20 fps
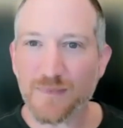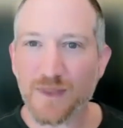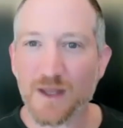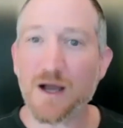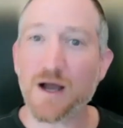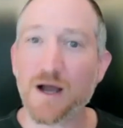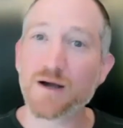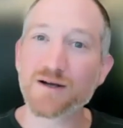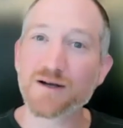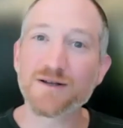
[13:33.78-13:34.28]

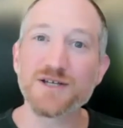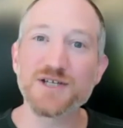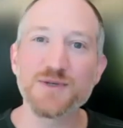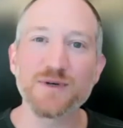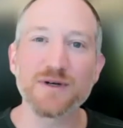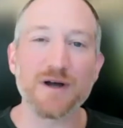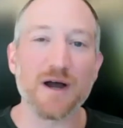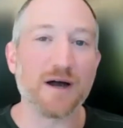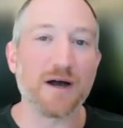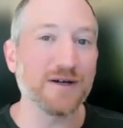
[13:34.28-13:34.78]
harkens to
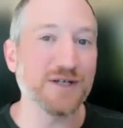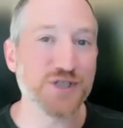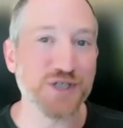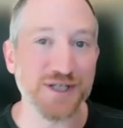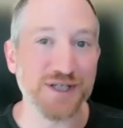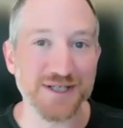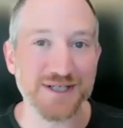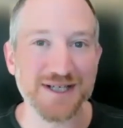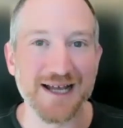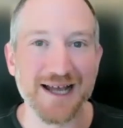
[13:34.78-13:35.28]
our
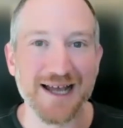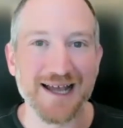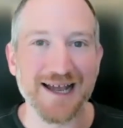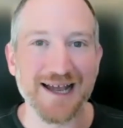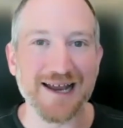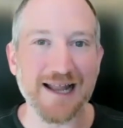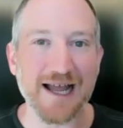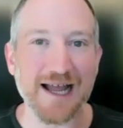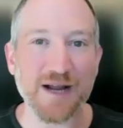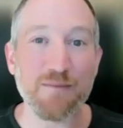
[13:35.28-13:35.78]
origins.
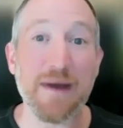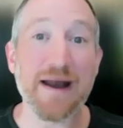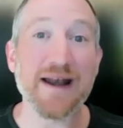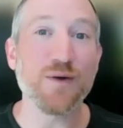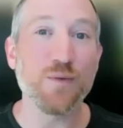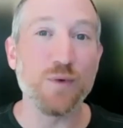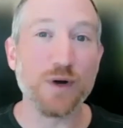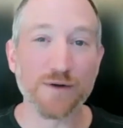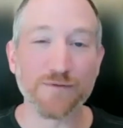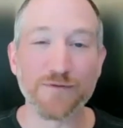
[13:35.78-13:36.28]
And like many
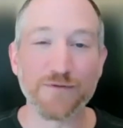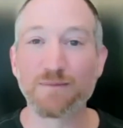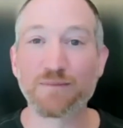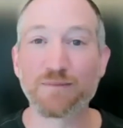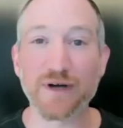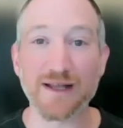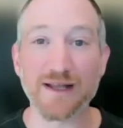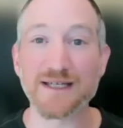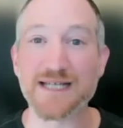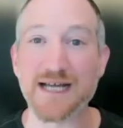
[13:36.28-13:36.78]
wonderful
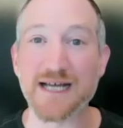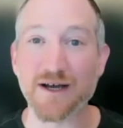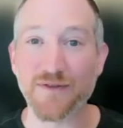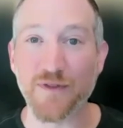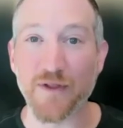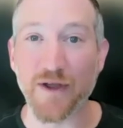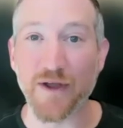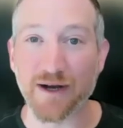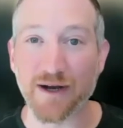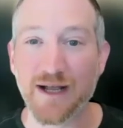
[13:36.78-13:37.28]
brands out
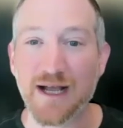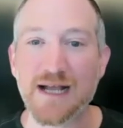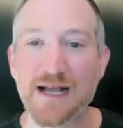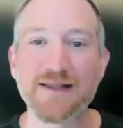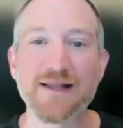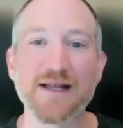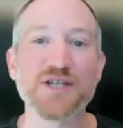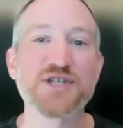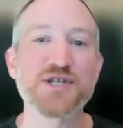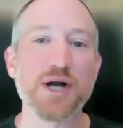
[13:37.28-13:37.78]
there
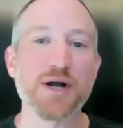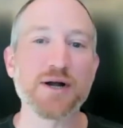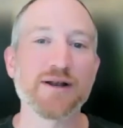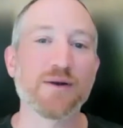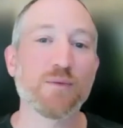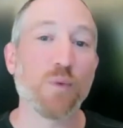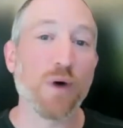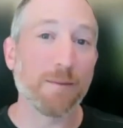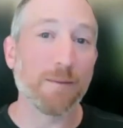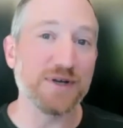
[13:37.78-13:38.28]
that started
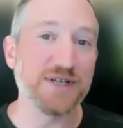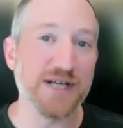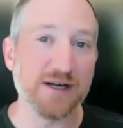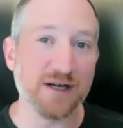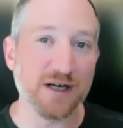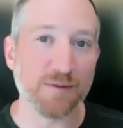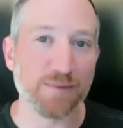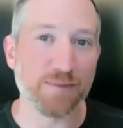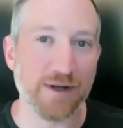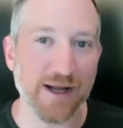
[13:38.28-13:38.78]
in one
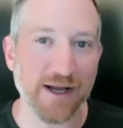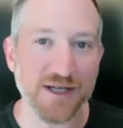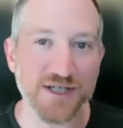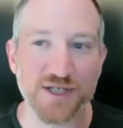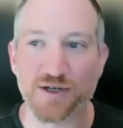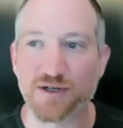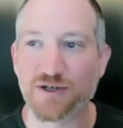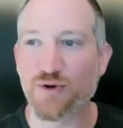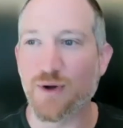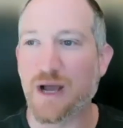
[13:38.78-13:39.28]
particular place
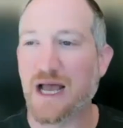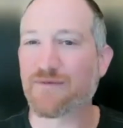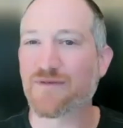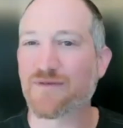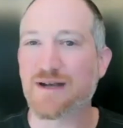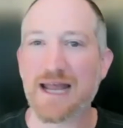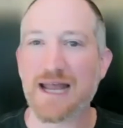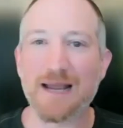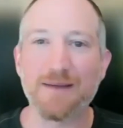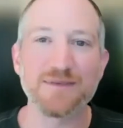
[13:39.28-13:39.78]
or who have a
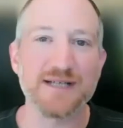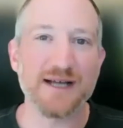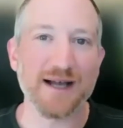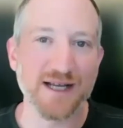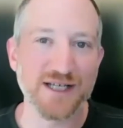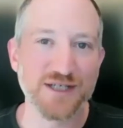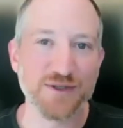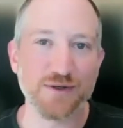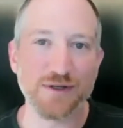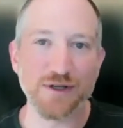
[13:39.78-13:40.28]
name
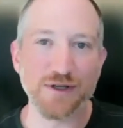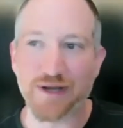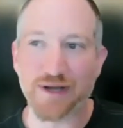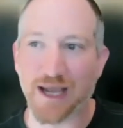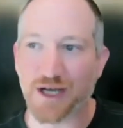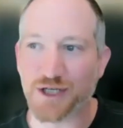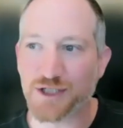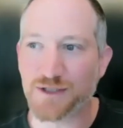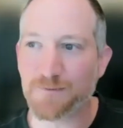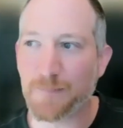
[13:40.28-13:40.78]
tied to a
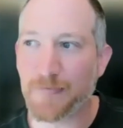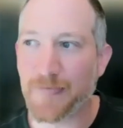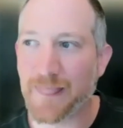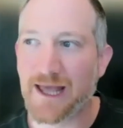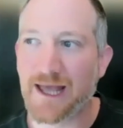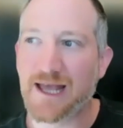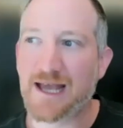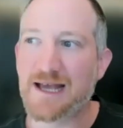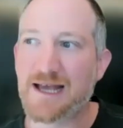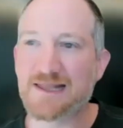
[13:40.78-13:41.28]
location,
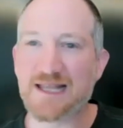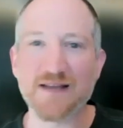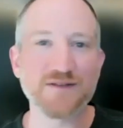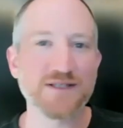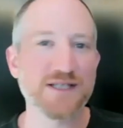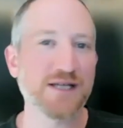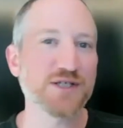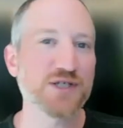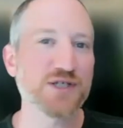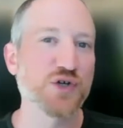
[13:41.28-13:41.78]
they have
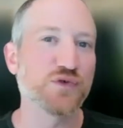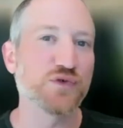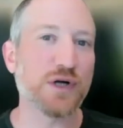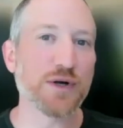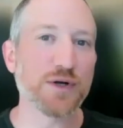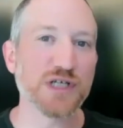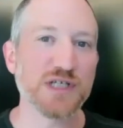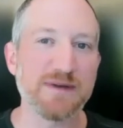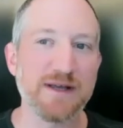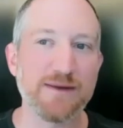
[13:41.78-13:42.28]
since
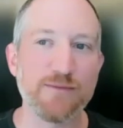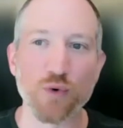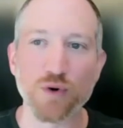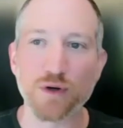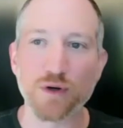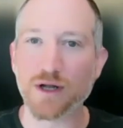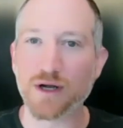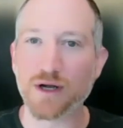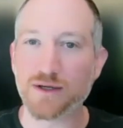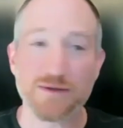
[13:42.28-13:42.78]
grown to be
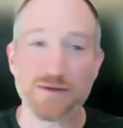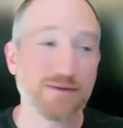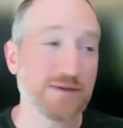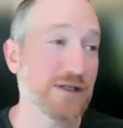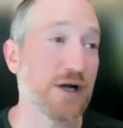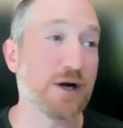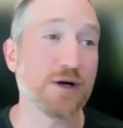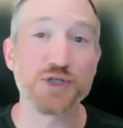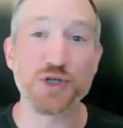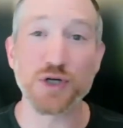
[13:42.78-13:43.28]
more lar-
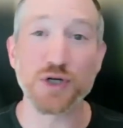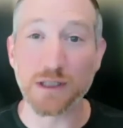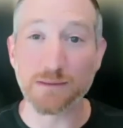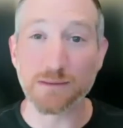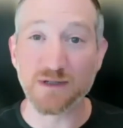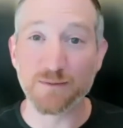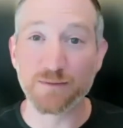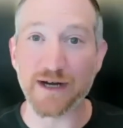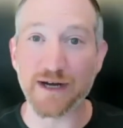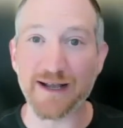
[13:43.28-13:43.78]
larger
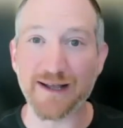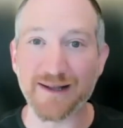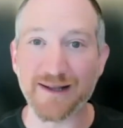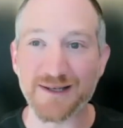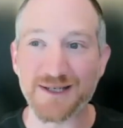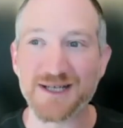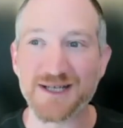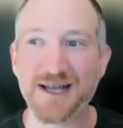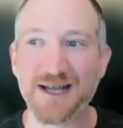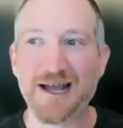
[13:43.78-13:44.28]
global
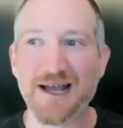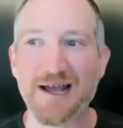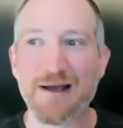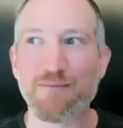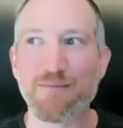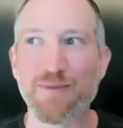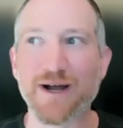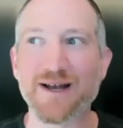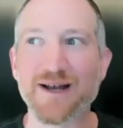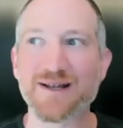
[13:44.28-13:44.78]
brands,
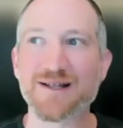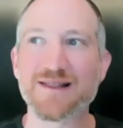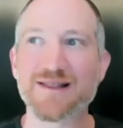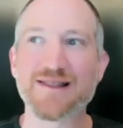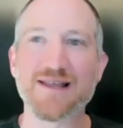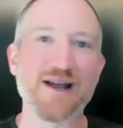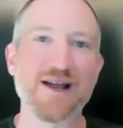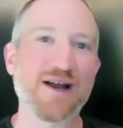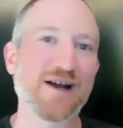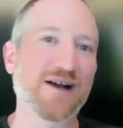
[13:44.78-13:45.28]
but
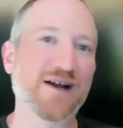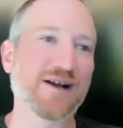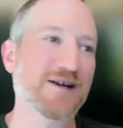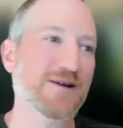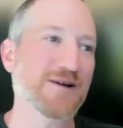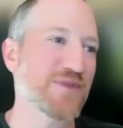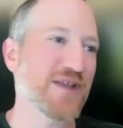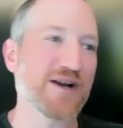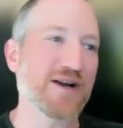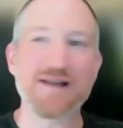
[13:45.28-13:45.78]

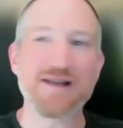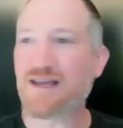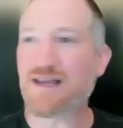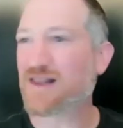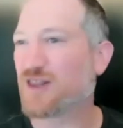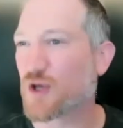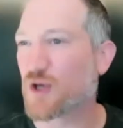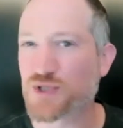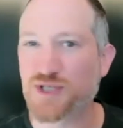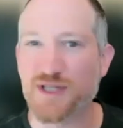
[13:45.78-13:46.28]
their their
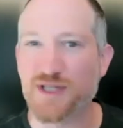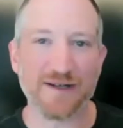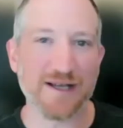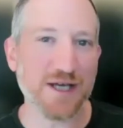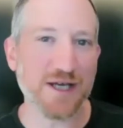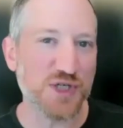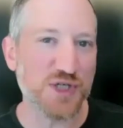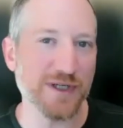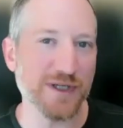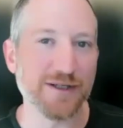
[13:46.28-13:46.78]
ethos, their
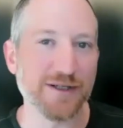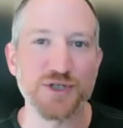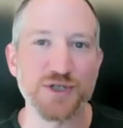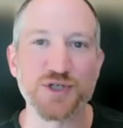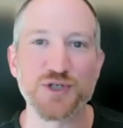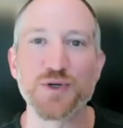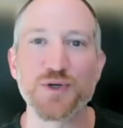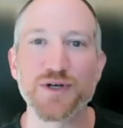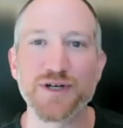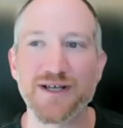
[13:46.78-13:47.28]
history, their
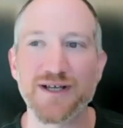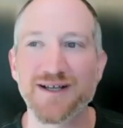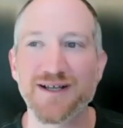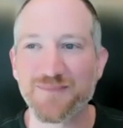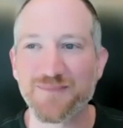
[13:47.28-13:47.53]
story